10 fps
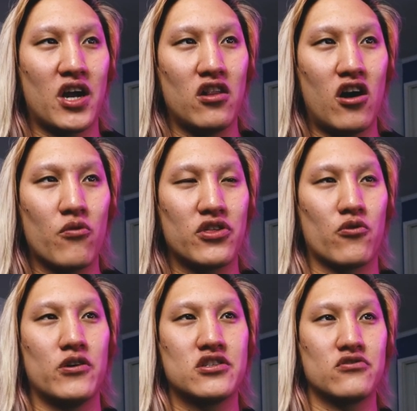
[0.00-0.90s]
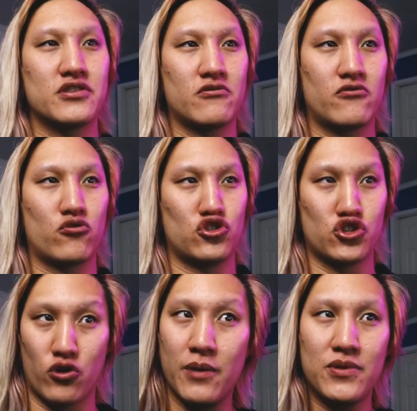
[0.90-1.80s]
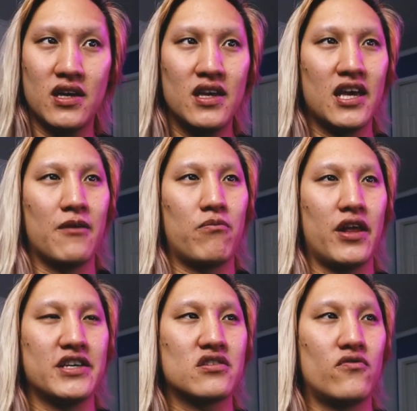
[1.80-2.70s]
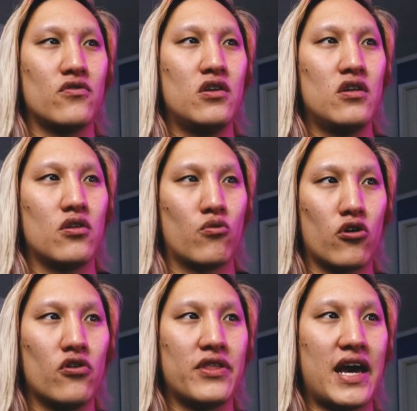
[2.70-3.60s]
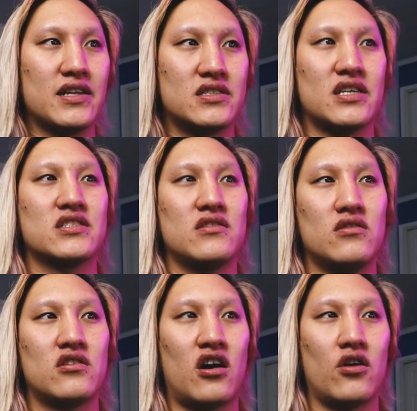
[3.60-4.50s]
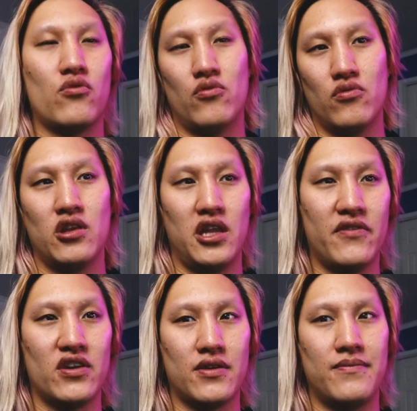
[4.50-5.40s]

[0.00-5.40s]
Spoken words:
along with the original script and plans of the world that Jason Todd would live in.